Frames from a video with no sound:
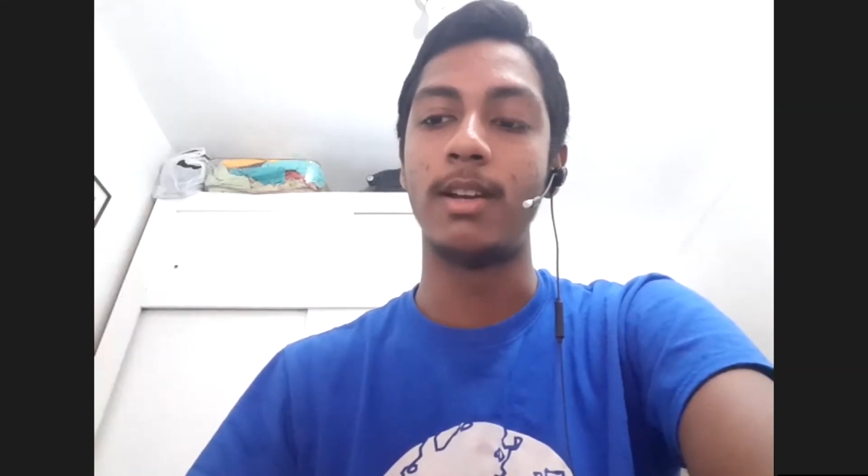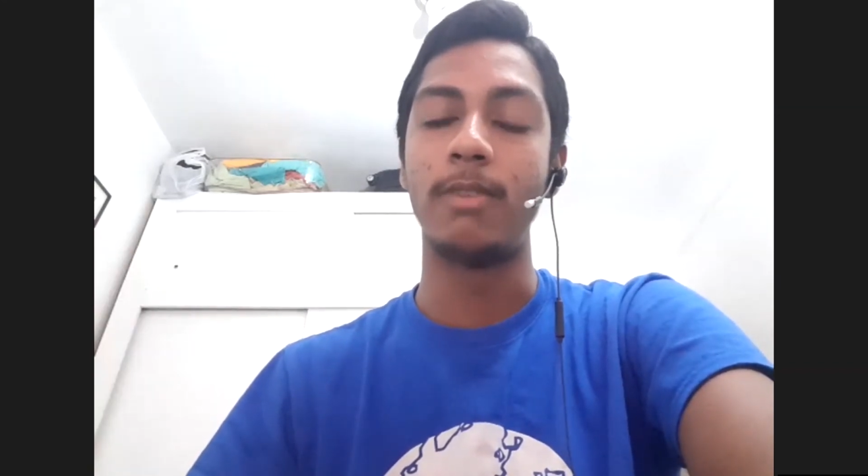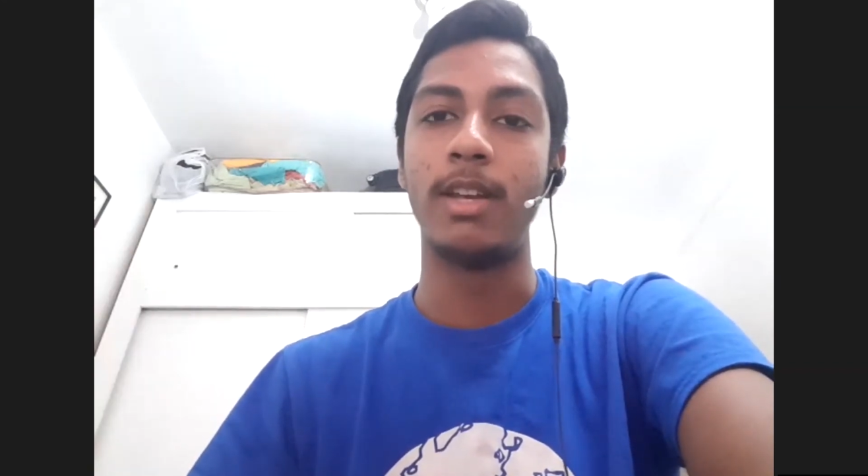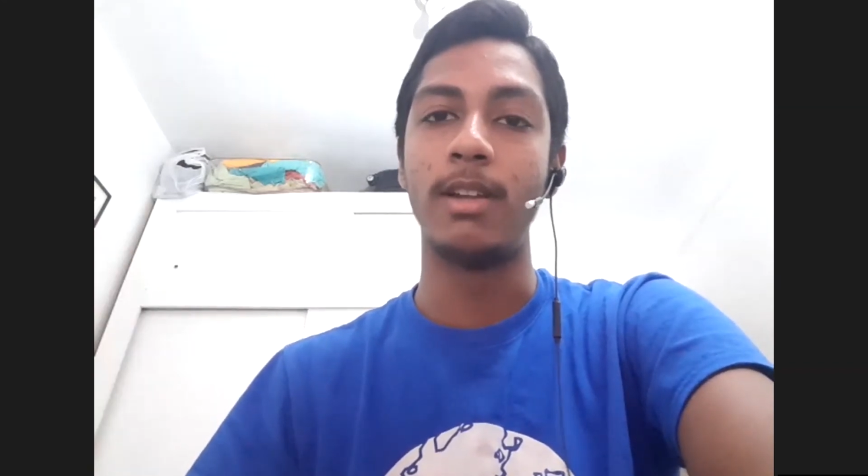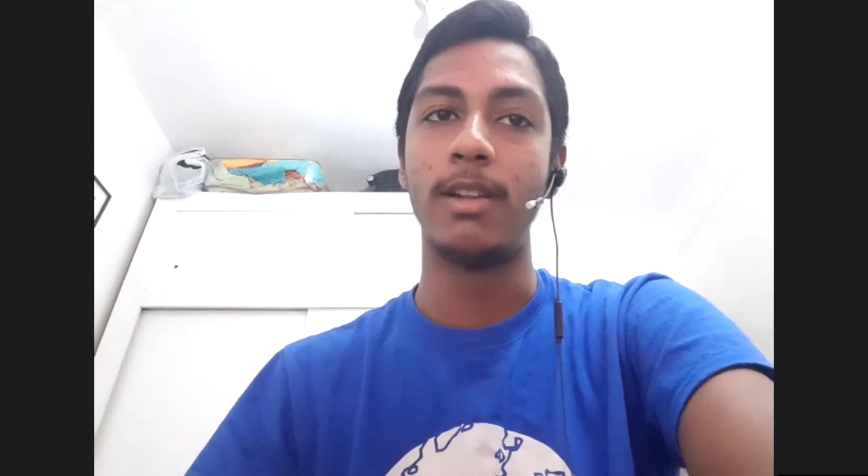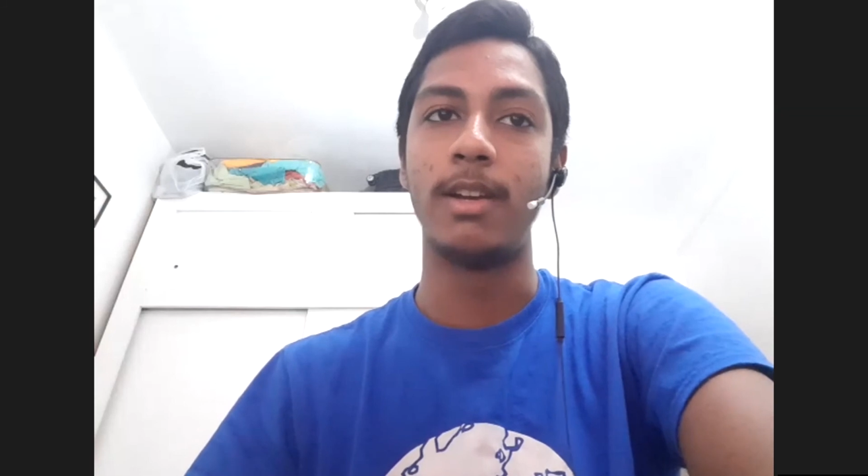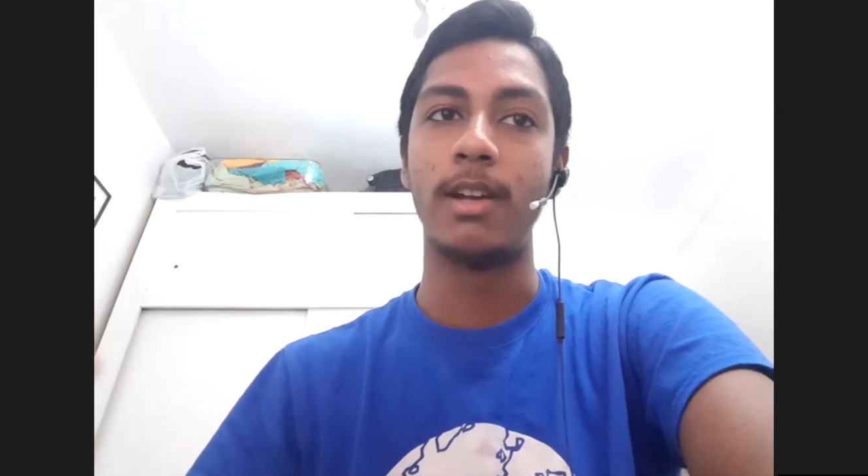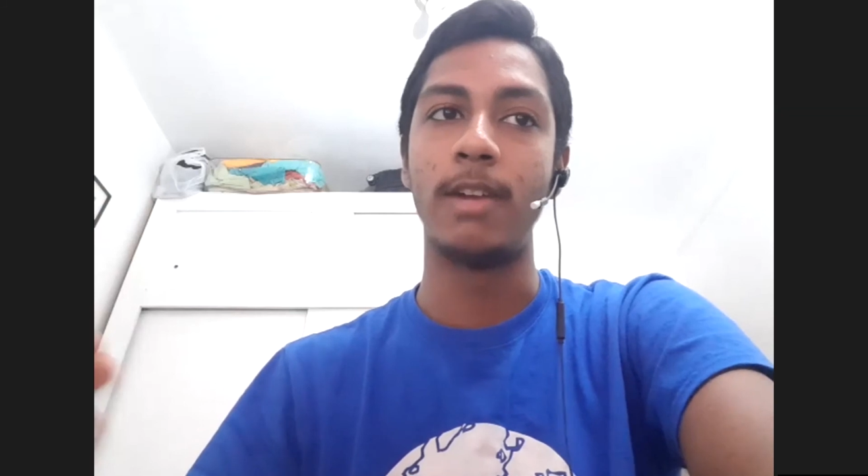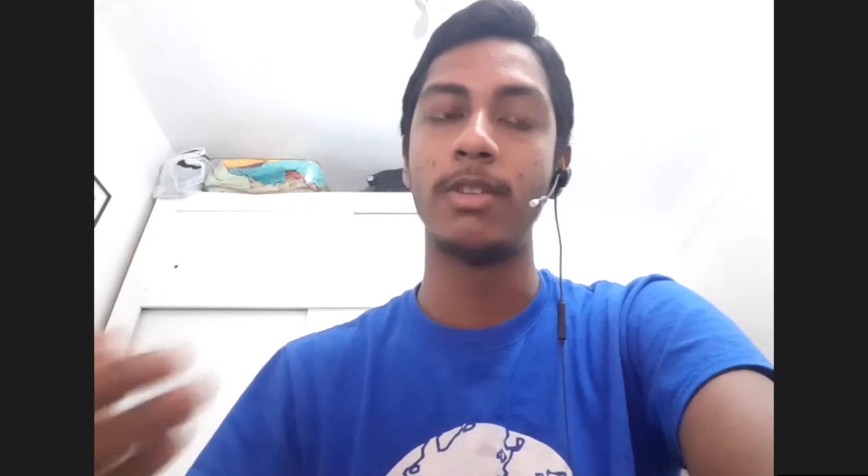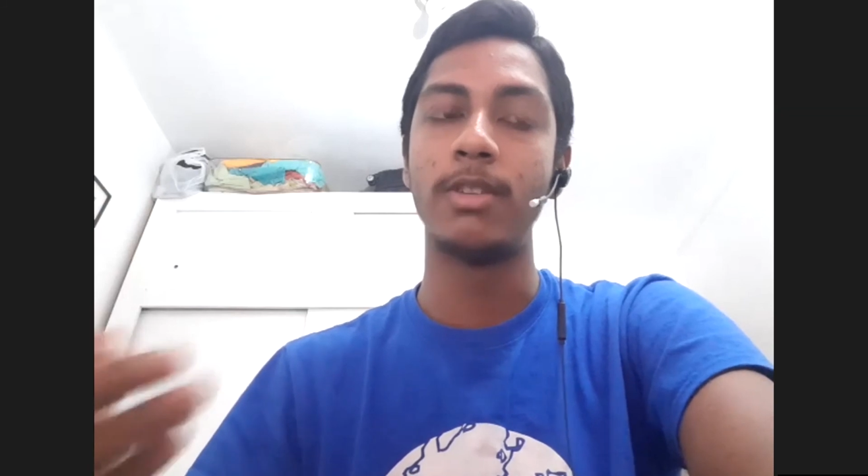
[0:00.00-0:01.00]
We can I
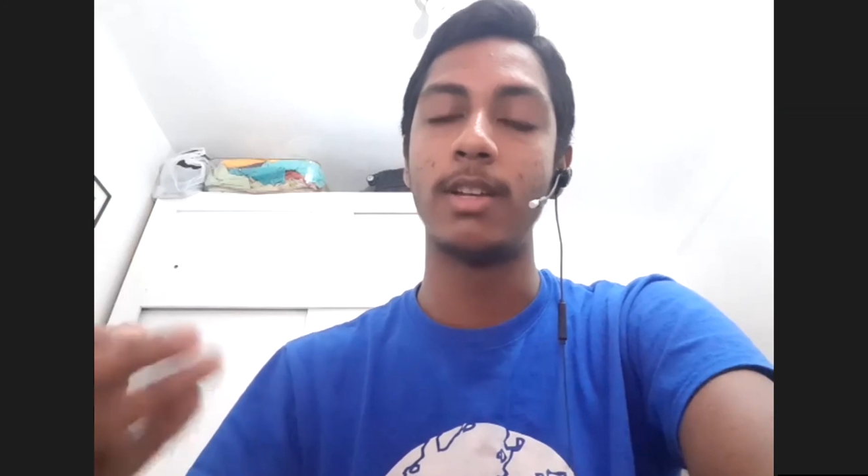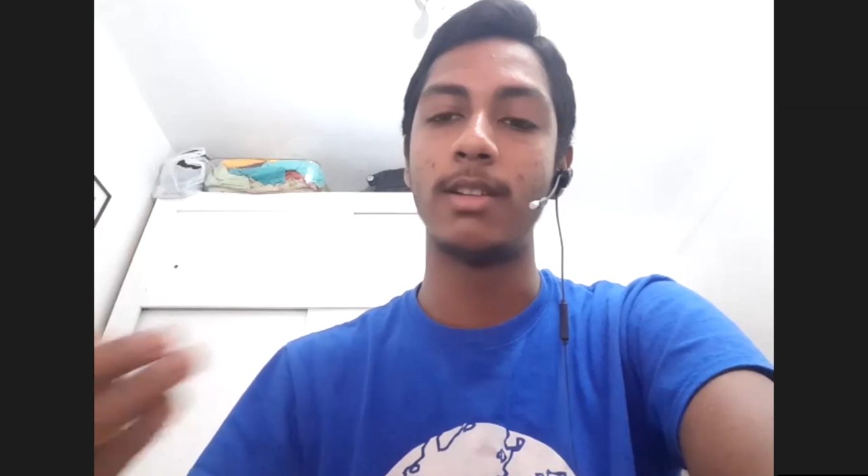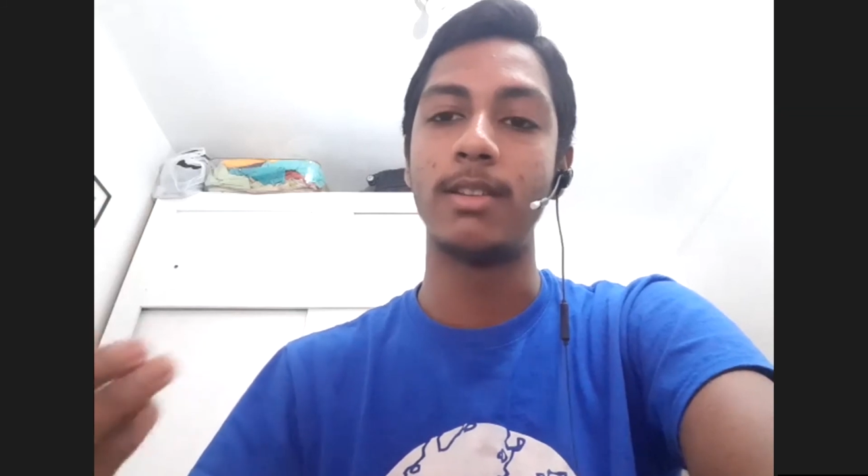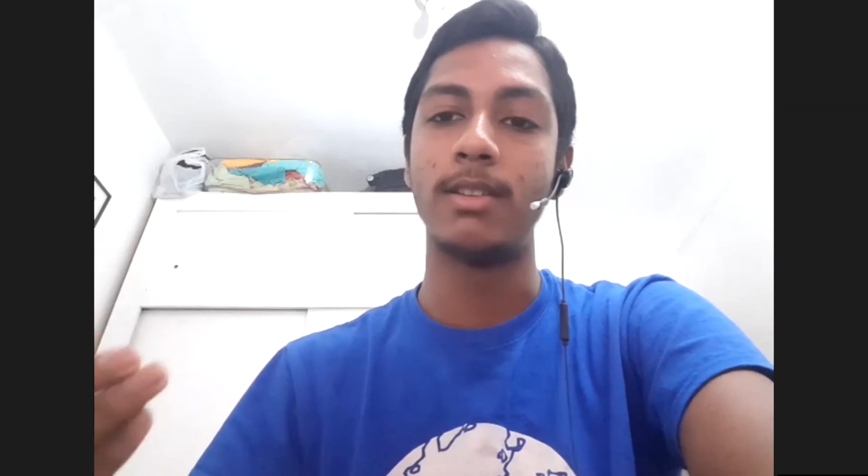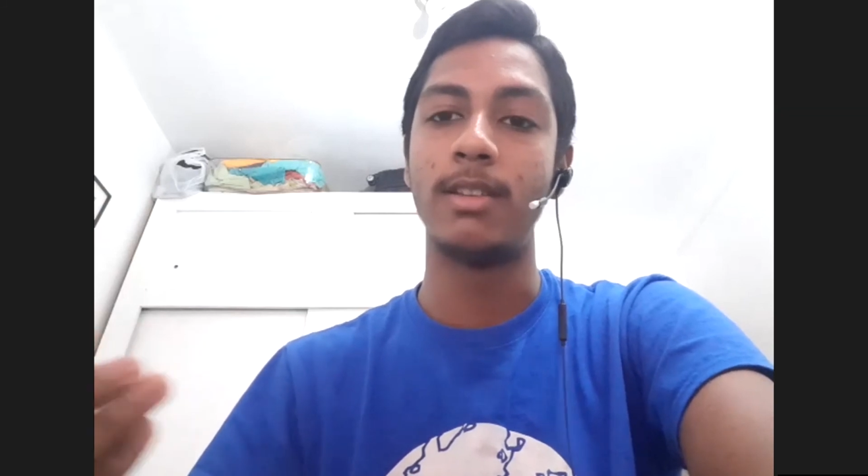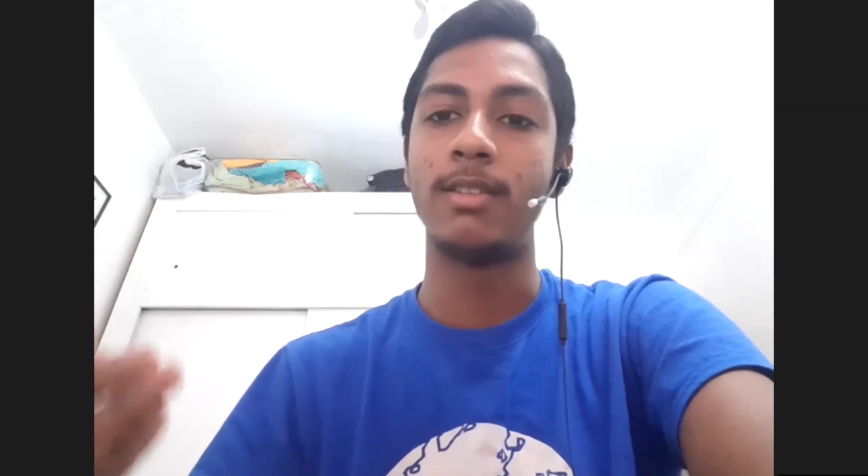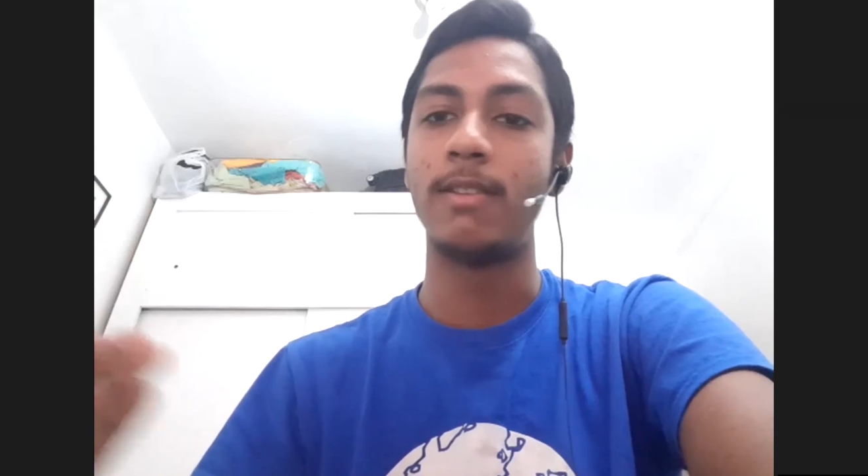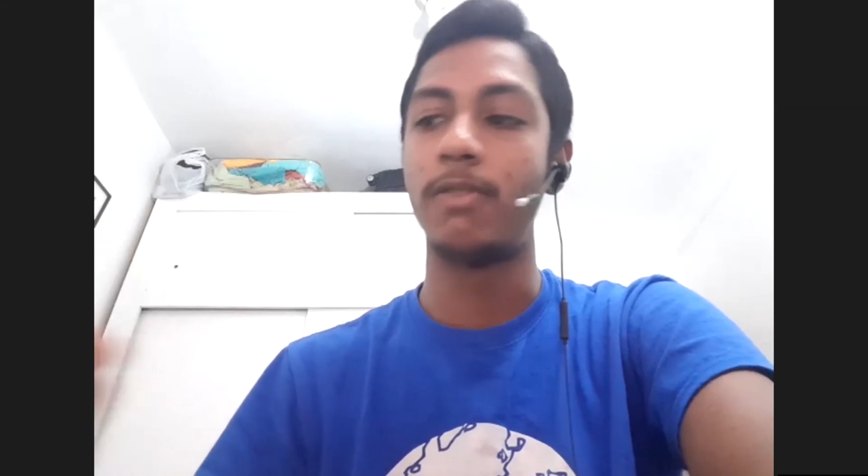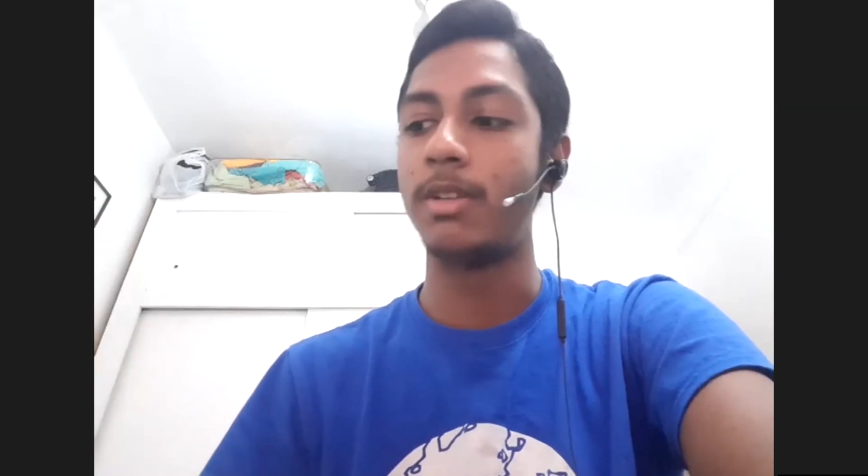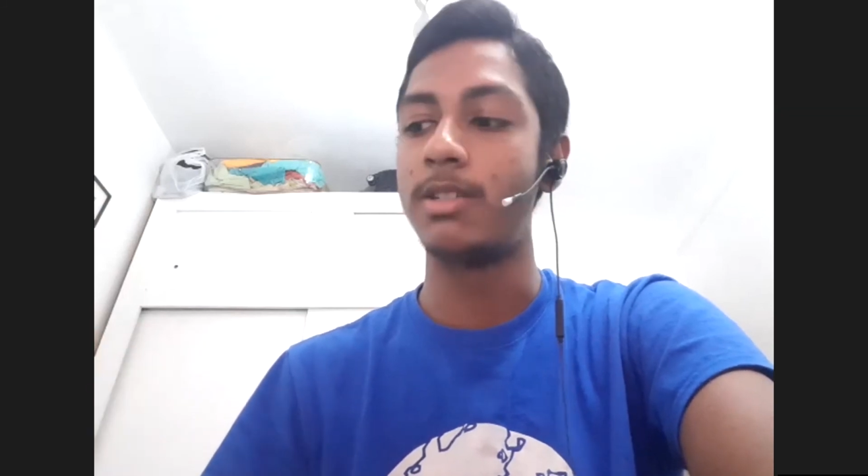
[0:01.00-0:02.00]
don't think this
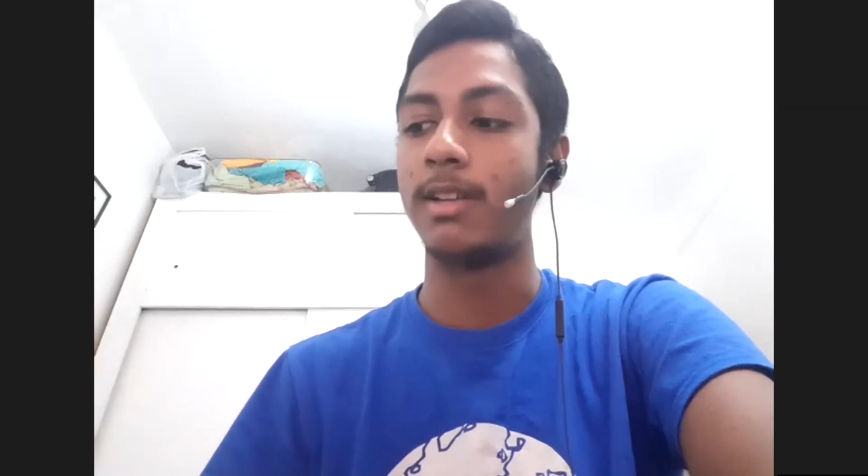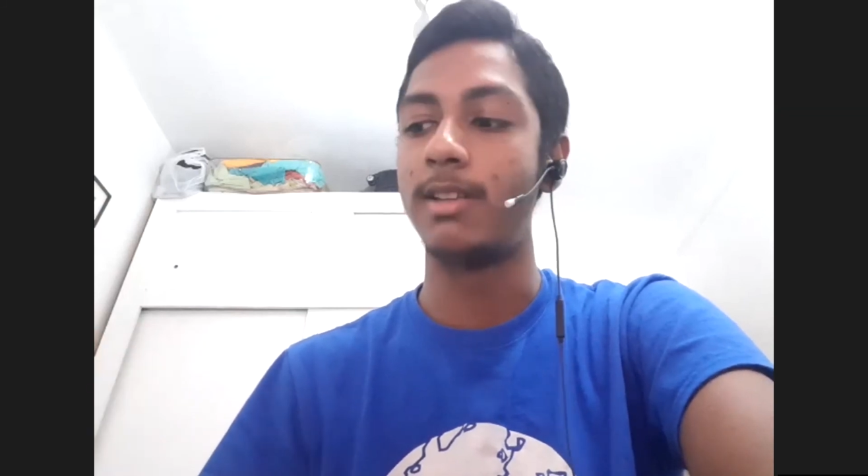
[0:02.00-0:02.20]
information,